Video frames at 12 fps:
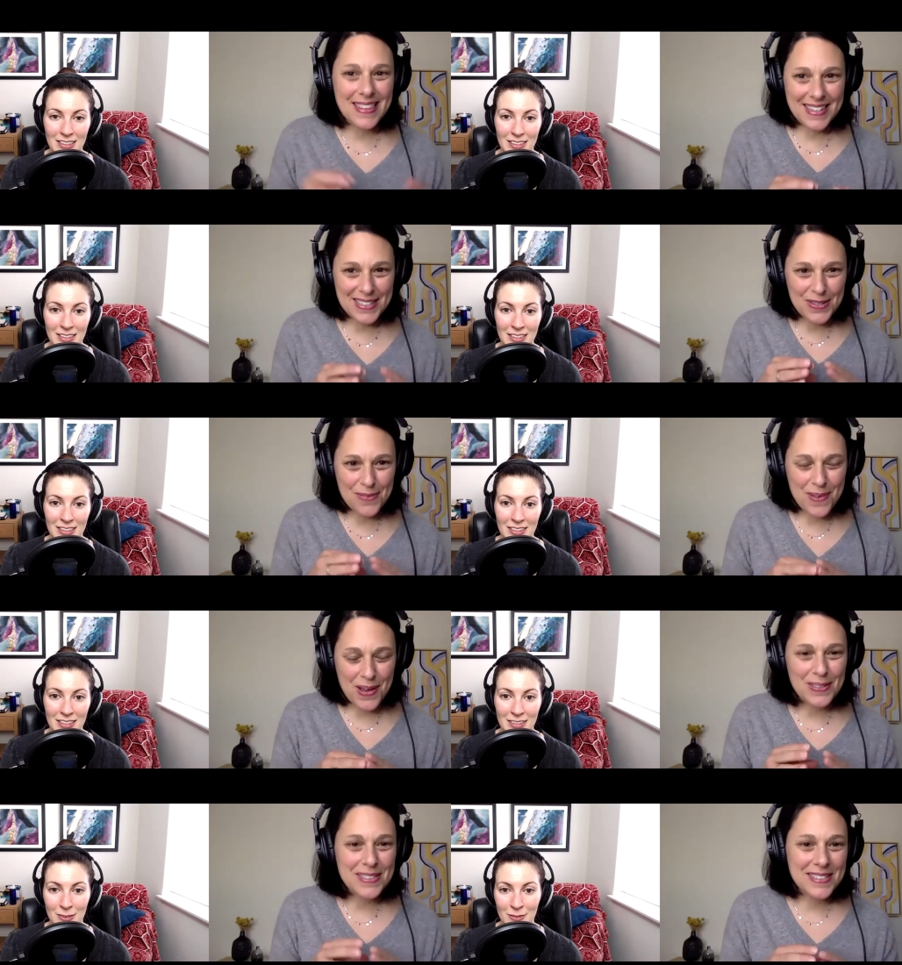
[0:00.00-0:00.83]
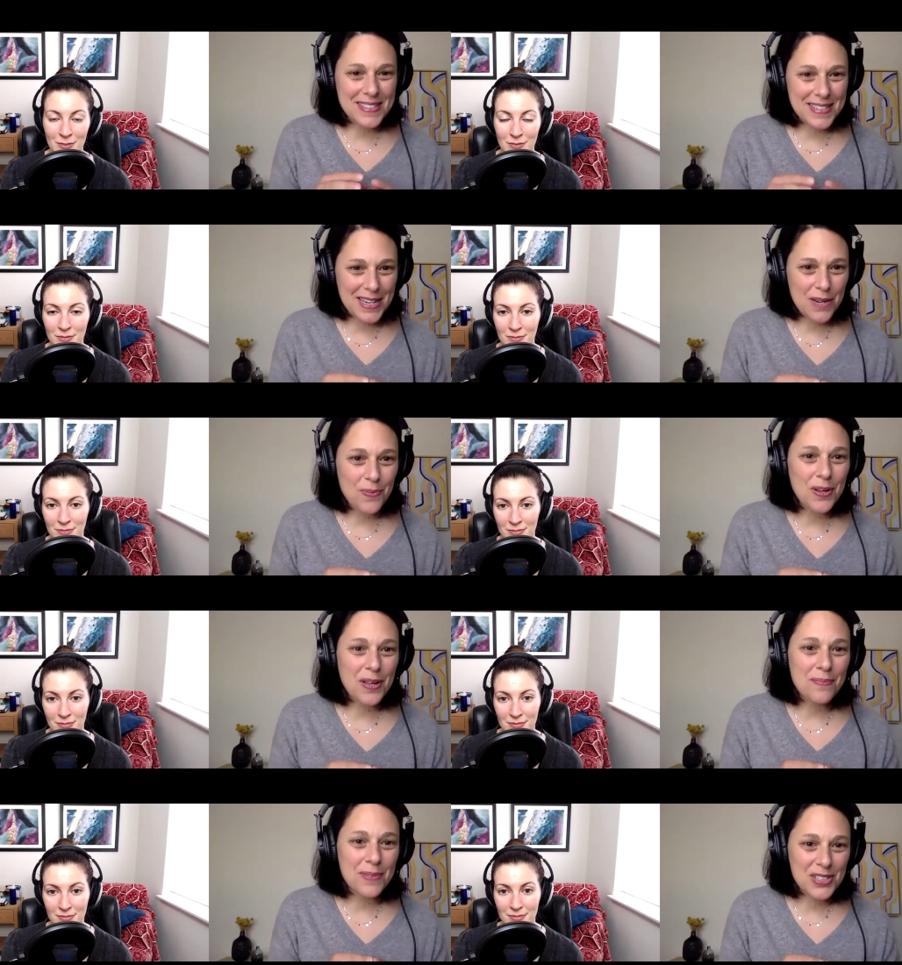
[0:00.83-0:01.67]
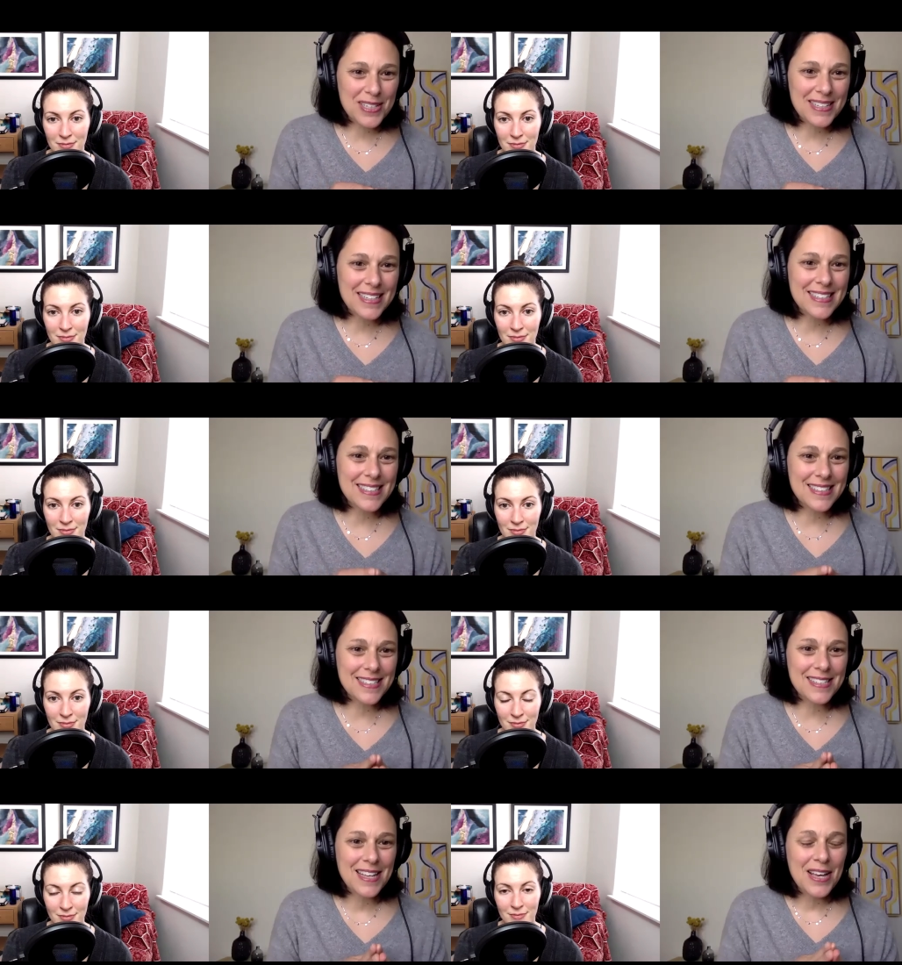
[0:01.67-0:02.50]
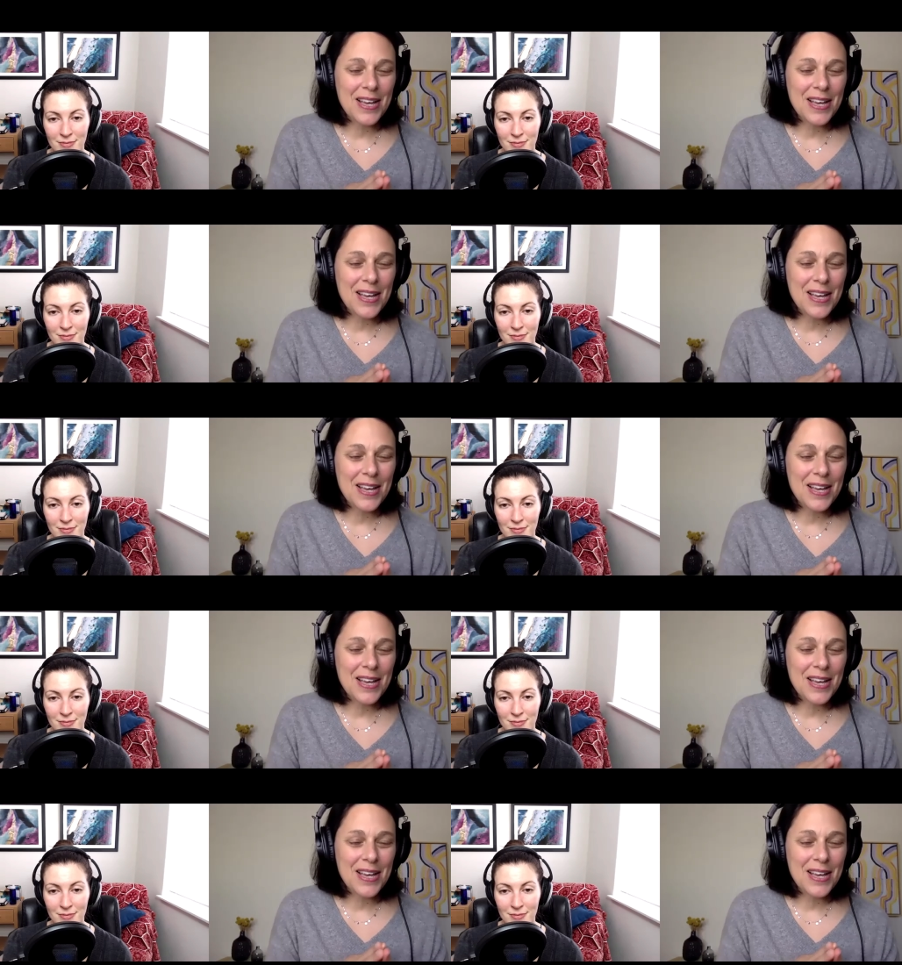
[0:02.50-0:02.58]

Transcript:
Speaker 1: things about sustainable ambition is this,